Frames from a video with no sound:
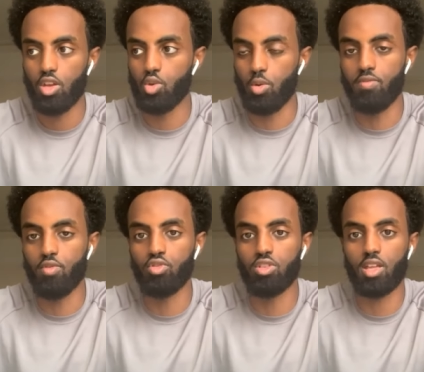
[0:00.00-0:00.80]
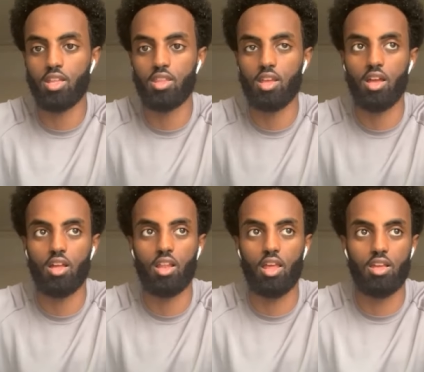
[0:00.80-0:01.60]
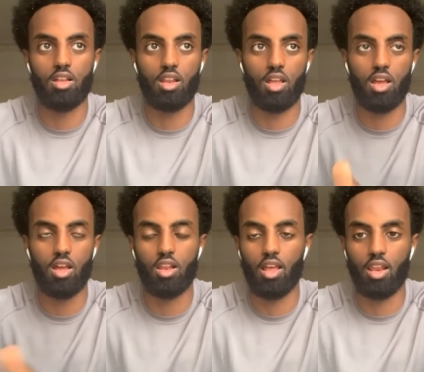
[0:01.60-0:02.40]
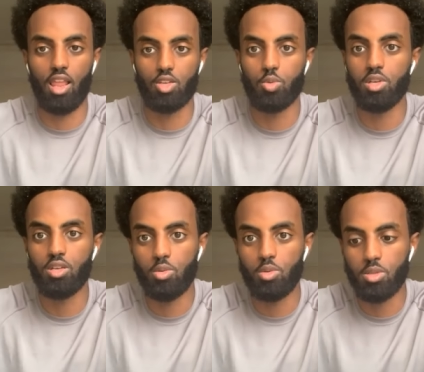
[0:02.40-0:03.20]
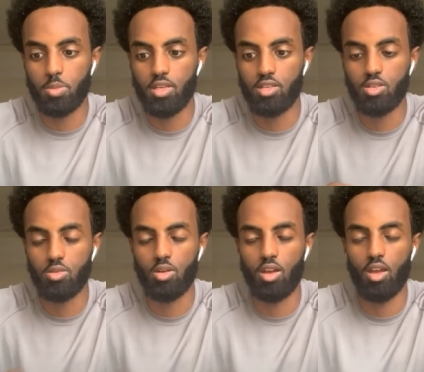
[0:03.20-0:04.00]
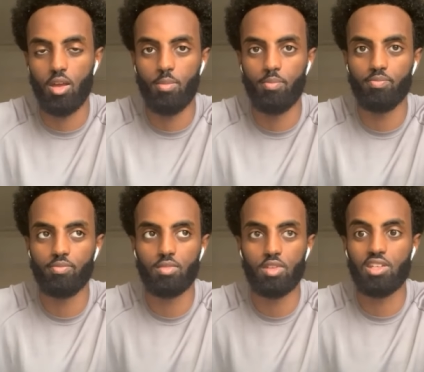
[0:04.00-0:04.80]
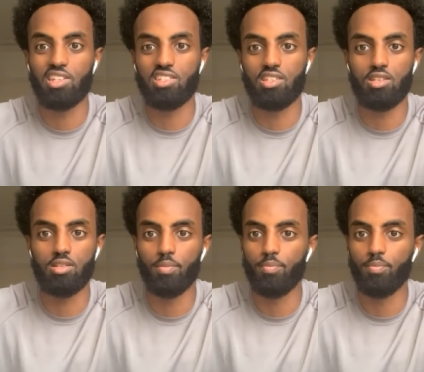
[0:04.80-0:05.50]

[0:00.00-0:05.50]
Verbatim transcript: So if you understand that, like like last week we were speaking to um Izzy,